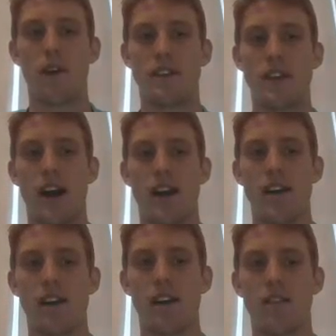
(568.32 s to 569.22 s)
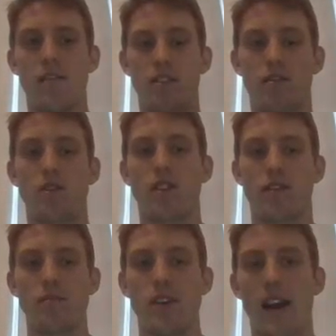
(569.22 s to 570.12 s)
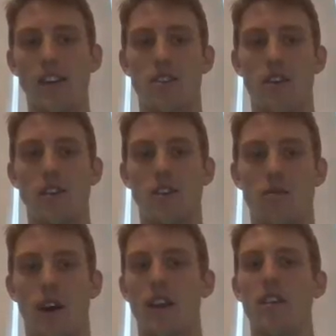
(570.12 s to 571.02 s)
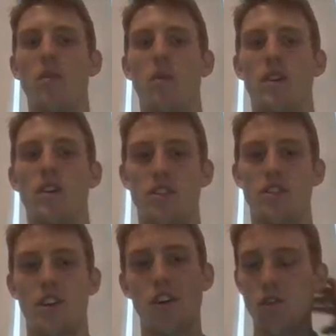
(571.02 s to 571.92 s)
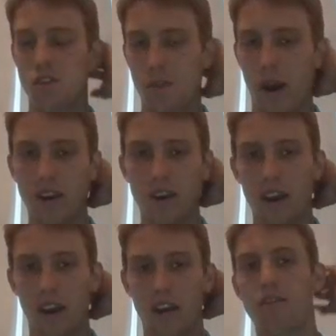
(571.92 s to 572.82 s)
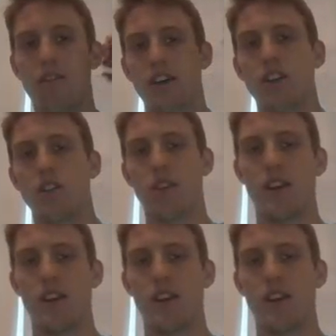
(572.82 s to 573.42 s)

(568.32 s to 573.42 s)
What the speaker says: diet soda to regular would cause a huge spike in fructose